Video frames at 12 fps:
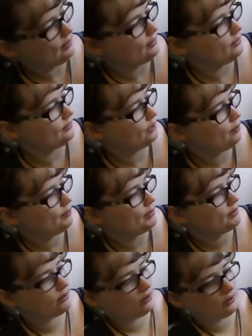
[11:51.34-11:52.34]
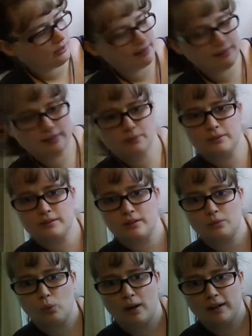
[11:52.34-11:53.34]
and the topics are like, this one's
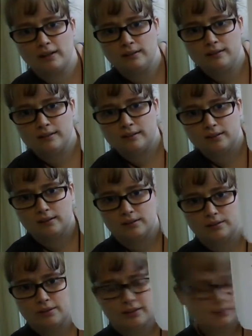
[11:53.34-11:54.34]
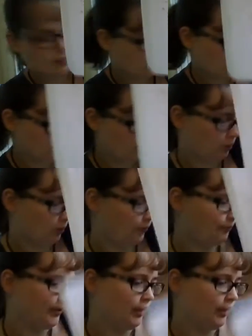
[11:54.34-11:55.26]
on weddings, and so that's kind of cool.